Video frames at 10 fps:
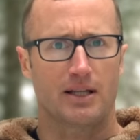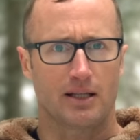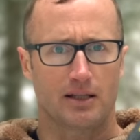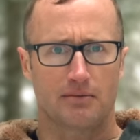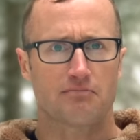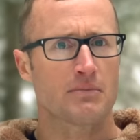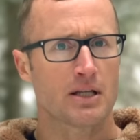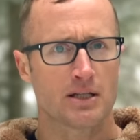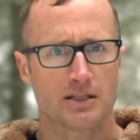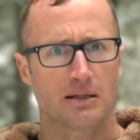and
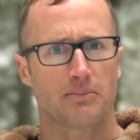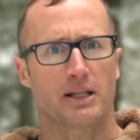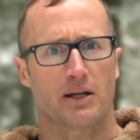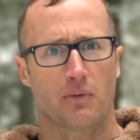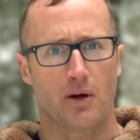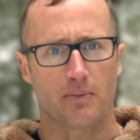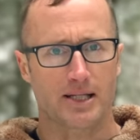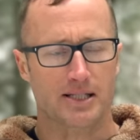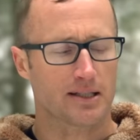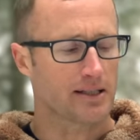didn't play well
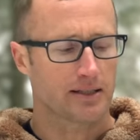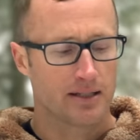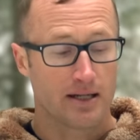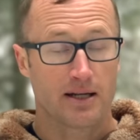basically.